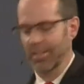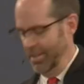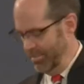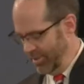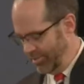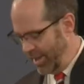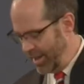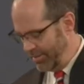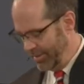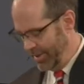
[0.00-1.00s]
and be
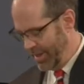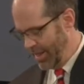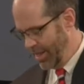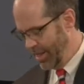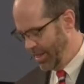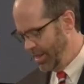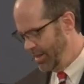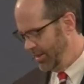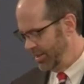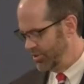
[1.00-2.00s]
saved.
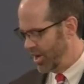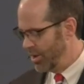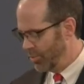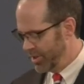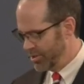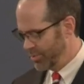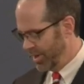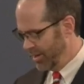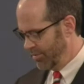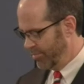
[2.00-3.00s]
In John
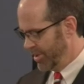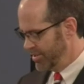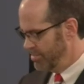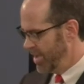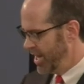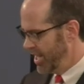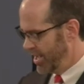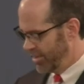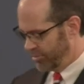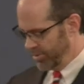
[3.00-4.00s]
1:12, but as many
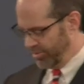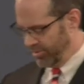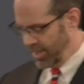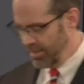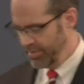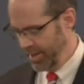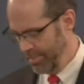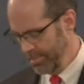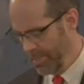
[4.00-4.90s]
as received him,